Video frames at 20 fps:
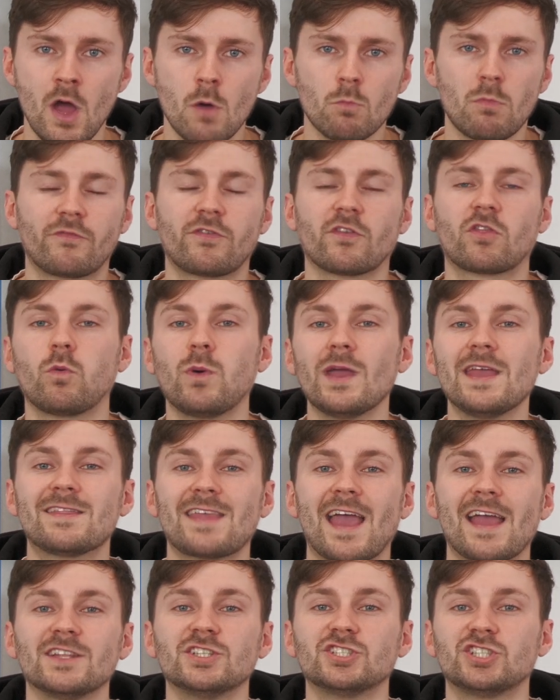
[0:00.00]
with the tweaked
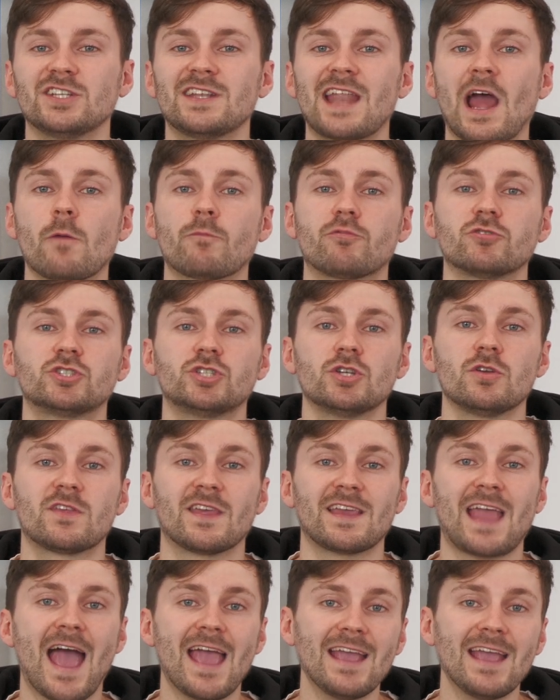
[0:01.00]
engine now producing